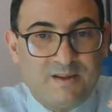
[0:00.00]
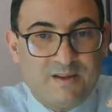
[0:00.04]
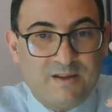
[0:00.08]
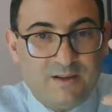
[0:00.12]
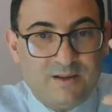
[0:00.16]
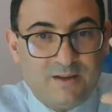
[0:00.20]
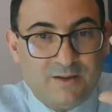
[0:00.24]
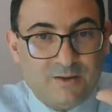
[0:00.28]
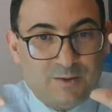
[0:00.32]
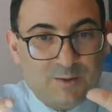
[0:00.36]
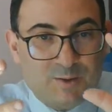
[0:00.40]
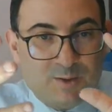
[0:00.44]

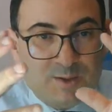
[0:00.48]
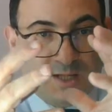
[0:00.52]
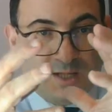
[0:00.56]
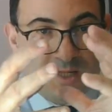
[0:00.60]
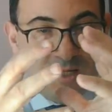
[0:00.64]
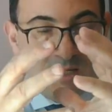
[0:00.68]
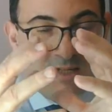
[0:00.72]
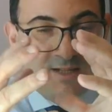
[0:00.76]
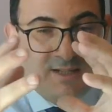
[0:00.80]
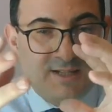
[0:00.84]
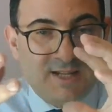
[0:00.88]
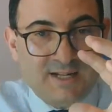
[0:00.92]
you
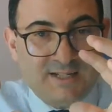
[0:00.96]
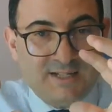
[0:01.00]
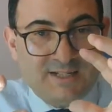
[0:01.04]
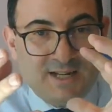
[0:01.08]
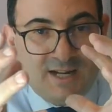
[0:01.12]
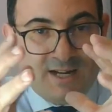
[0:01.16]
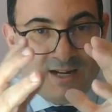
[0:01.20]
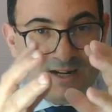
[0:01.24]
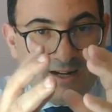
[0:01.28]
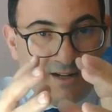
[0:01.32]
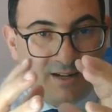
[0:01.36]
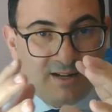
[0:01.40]
see
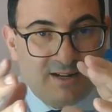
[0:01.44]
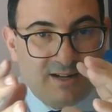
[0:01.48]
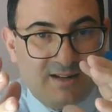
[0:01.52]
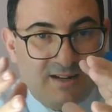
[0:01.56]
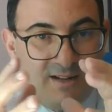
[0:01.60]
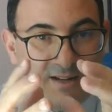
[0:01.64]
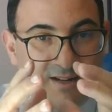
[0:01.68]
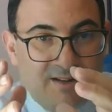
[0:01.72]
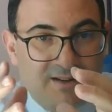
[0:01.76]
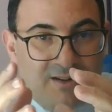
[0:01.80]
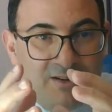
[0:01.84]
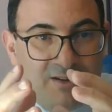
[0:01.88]
data,
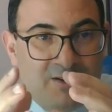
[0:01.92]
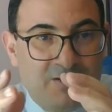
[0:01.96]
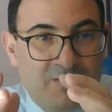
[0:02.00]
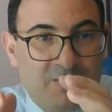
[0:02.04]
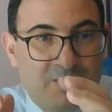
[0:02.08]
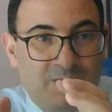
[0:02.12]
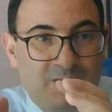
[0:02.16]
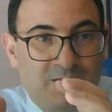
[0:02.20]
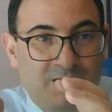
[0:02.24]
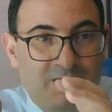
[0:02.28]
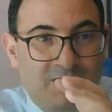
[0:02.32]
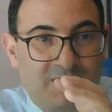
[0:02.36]

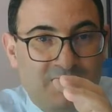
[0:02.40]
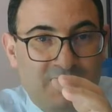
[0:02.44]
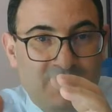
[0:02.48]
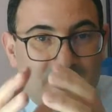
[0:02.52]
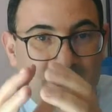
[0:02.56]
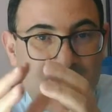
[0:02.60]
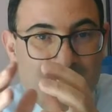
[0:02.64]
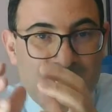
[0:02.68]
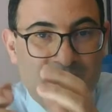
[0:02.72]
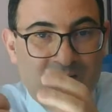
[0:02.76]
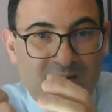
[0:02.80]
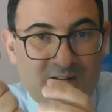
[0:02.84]

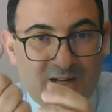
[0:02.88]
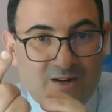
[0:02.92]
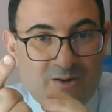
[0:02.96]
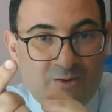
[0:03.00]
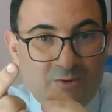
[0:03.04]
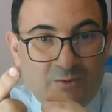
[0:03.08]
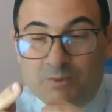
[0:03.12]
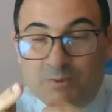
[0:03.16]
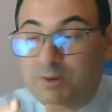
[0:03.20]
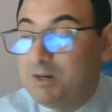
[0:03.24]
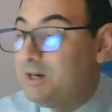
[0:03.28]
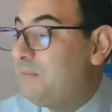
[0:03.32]
cluster
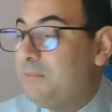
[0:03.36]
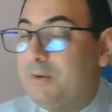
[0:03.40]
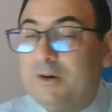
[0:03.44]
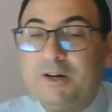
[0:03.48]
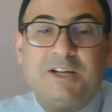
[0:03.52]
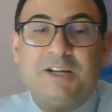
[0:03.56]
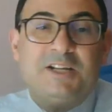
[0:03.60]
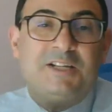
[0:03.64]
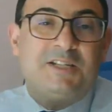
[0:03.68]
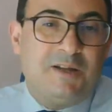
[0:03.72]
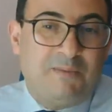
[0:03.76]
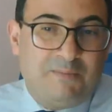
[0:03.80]
around one number,
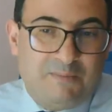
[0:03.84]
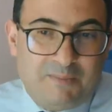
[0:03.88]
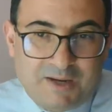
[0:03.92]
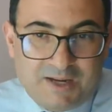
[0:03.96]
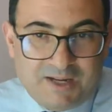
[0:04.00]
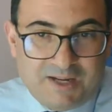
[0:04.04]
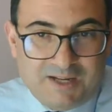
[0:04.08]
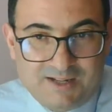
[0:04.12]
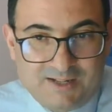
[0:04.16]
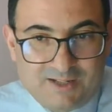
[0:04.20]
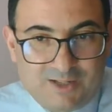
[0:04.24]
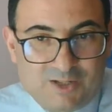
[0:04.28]
is the mean.